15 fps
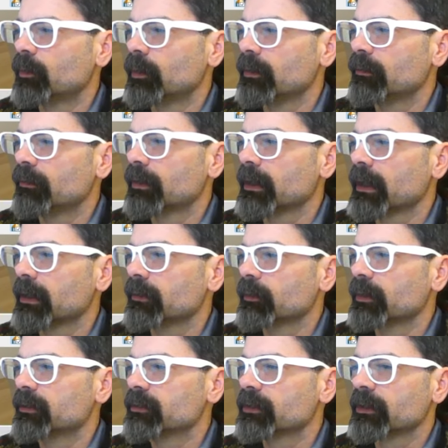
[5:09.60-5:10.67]
We've got,
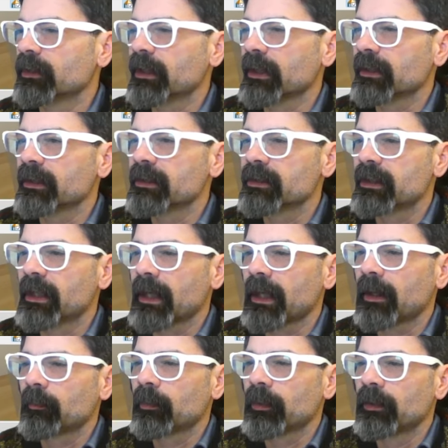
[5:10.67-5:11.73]
we've still got this
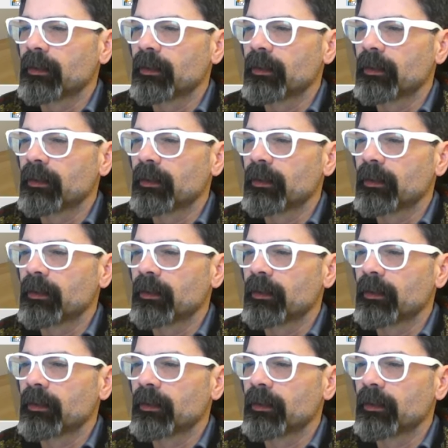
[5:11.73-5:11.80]
gap.